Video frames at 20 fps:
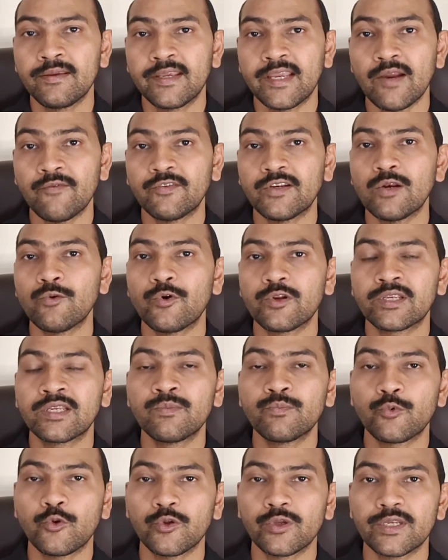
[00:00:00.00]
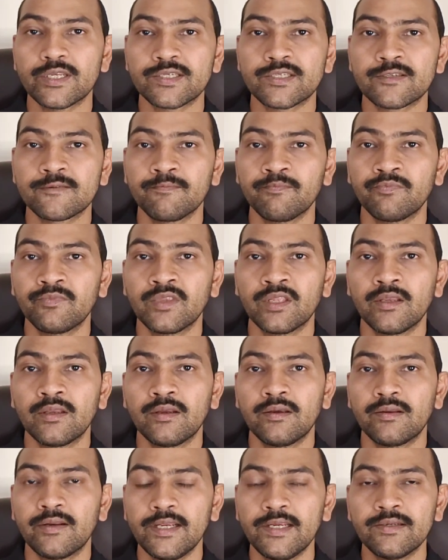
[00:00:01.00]
capital work in progress,
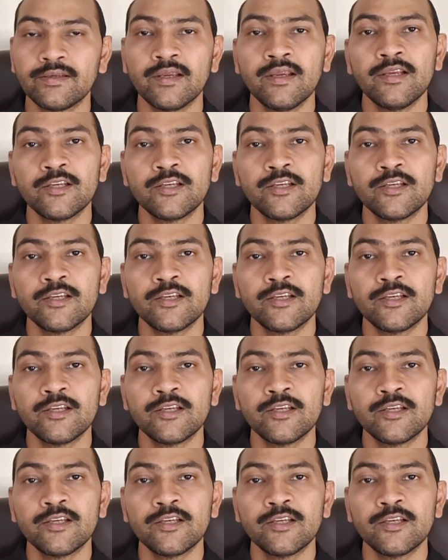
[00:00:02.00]
right?